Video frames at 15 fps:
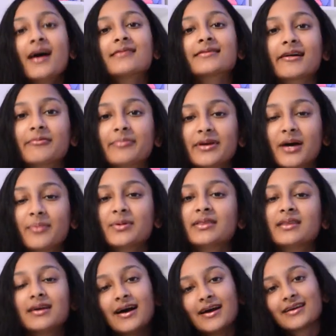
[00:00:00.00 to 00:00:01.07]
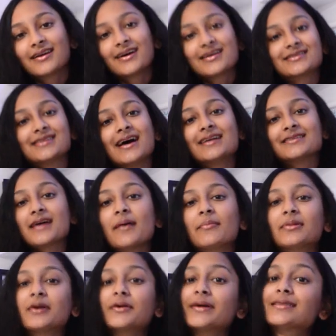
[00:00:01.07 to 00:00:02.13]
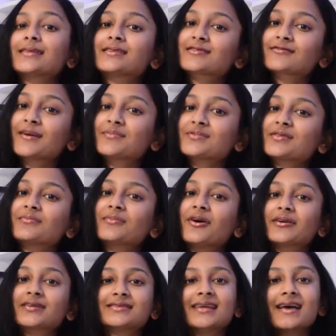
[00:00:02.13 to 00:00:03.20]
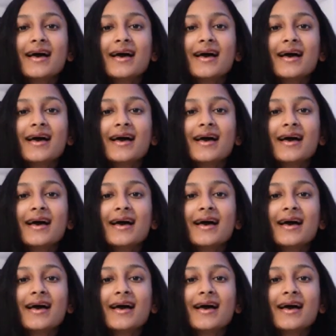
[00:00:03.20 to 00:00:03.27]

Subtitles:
they'll be up in the iCards and down below in the description box.